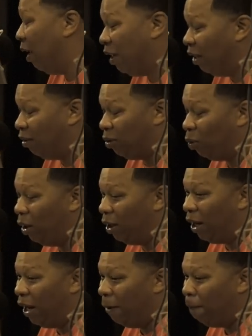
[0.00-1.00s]
And I
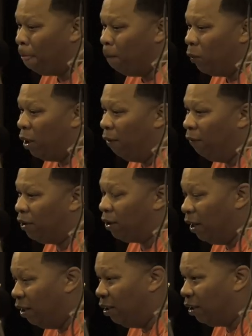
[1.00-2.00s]
swear, like, if
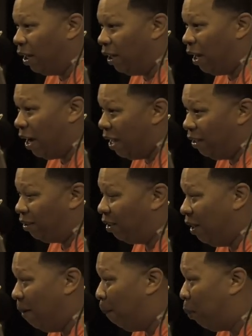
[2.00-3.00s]
it's anything I gotta
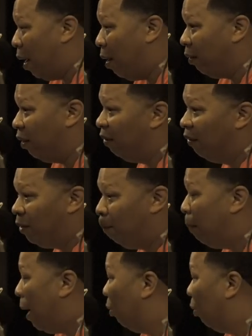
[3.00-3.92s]
say I'm proud of, it's